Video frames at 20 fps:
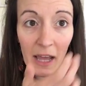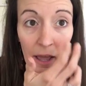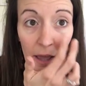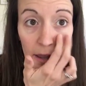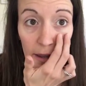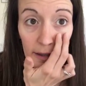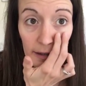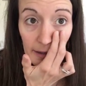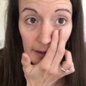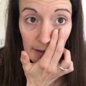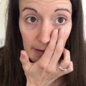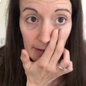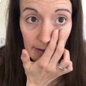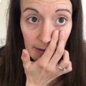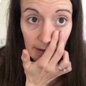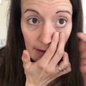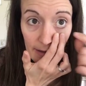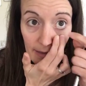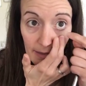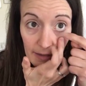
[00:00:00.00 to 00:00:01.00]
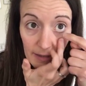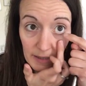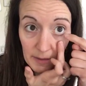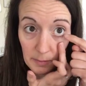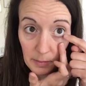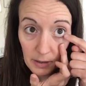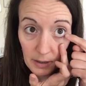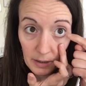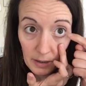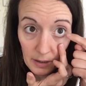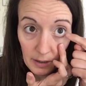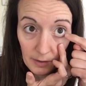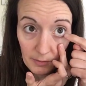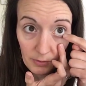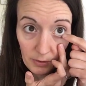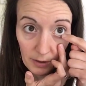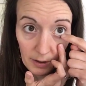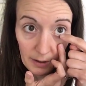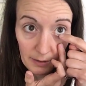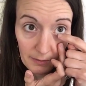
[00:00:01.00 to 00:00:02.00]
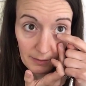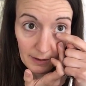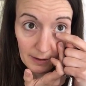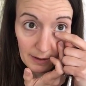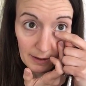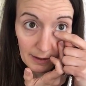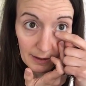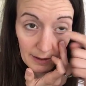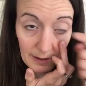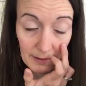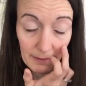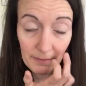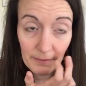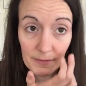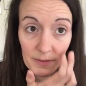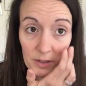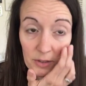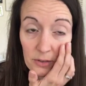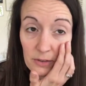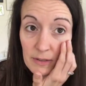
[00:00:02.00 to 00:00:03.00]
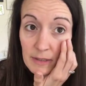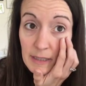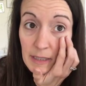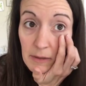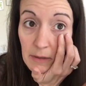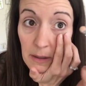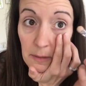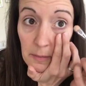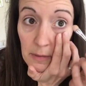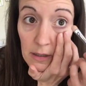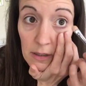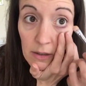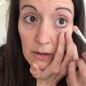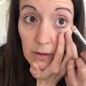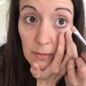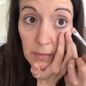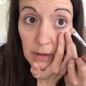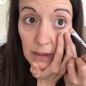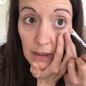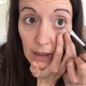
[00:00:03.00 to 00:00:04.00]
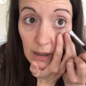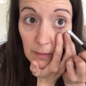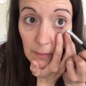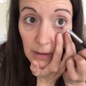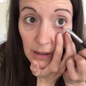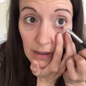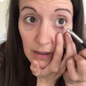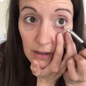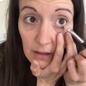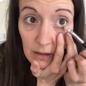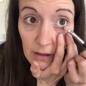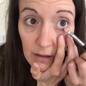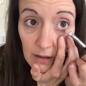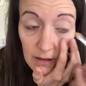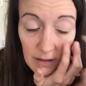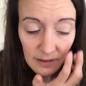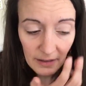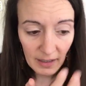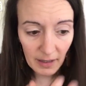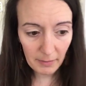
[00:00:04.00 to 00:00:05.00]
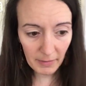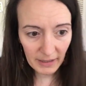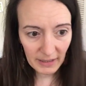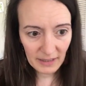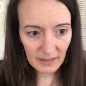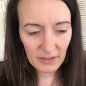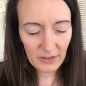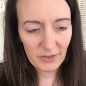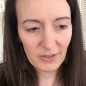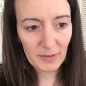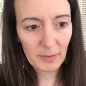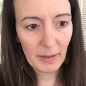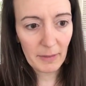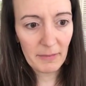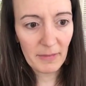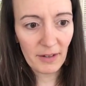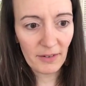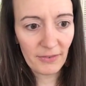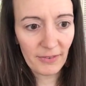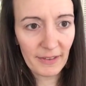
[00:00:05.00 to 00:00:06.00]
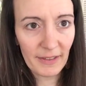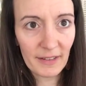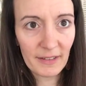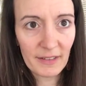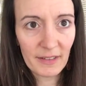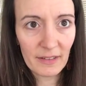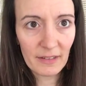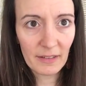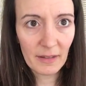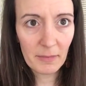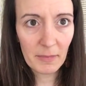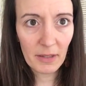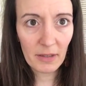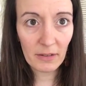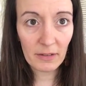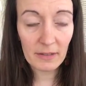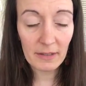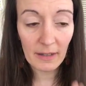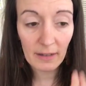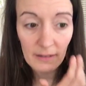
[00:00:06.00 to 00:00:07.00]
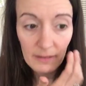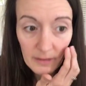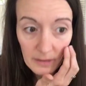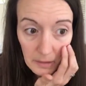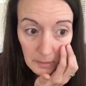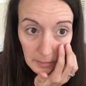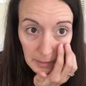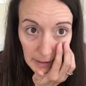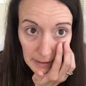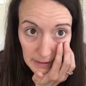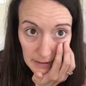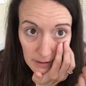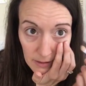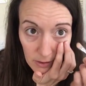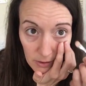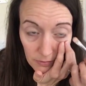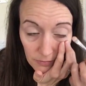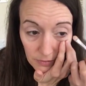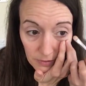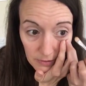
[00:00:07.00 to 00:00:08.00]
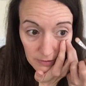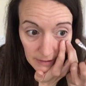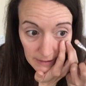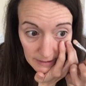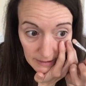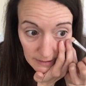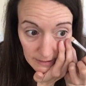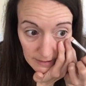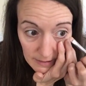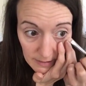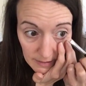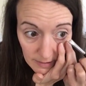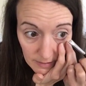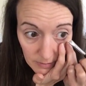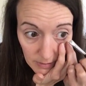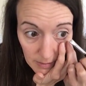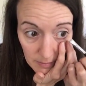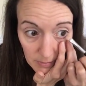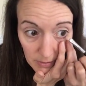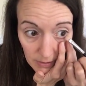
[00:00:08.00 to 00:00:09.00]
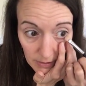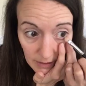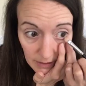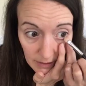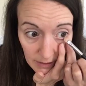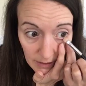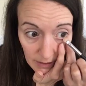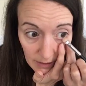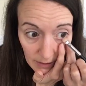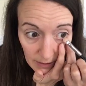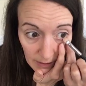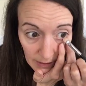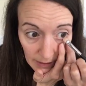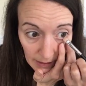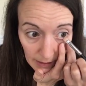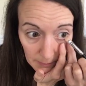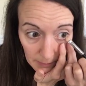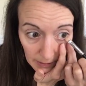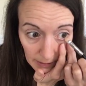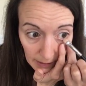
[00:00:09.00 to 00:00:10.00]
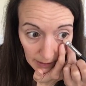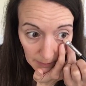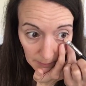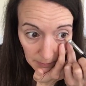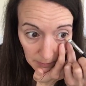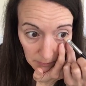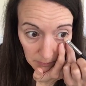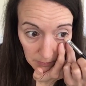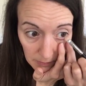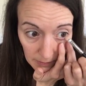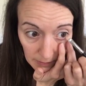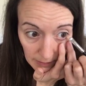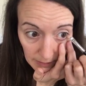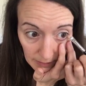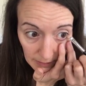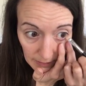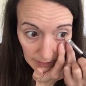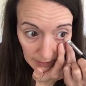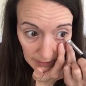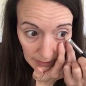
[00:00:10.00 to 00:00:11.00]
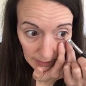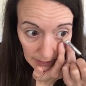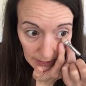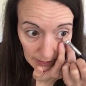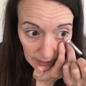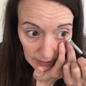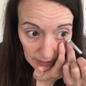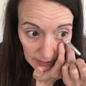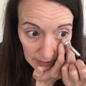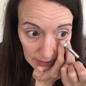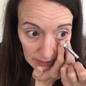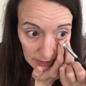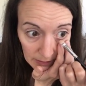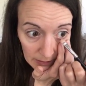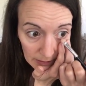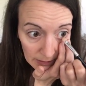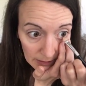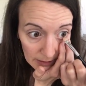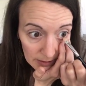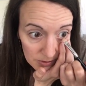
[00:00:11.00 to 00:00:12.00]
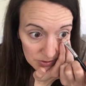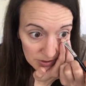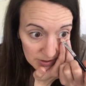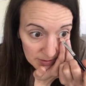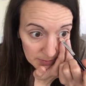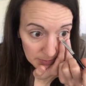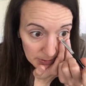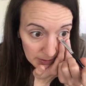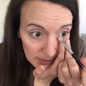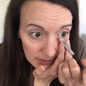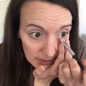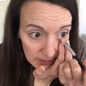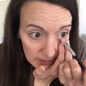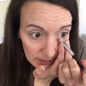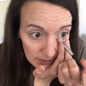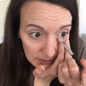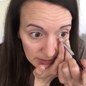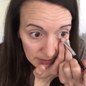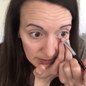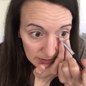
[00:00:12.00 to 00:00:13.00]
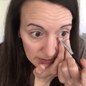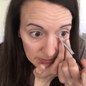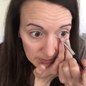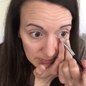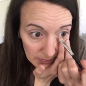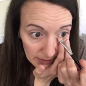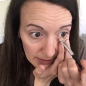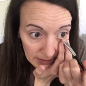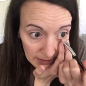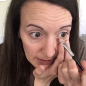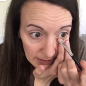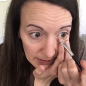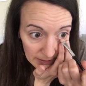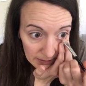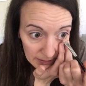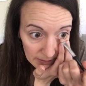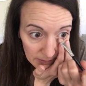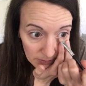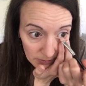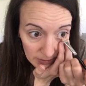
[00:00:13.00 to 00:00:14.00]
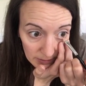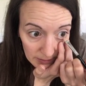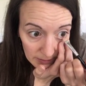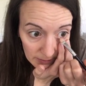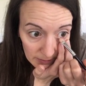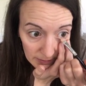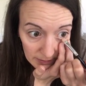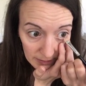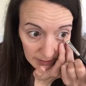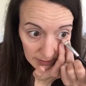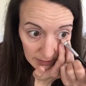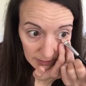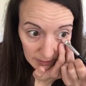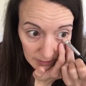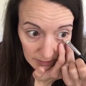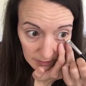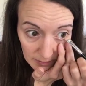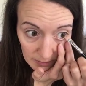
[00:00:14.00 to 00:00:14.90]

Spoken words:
It is this part of your eye right here. So you'll see what I'm going to do. I'm going to come in. I might need to use my mirror for this, so let me look down a little bit and hopefully you guys can still see what I'm doing. I'm going to come in really lightly and just put it along my waterline.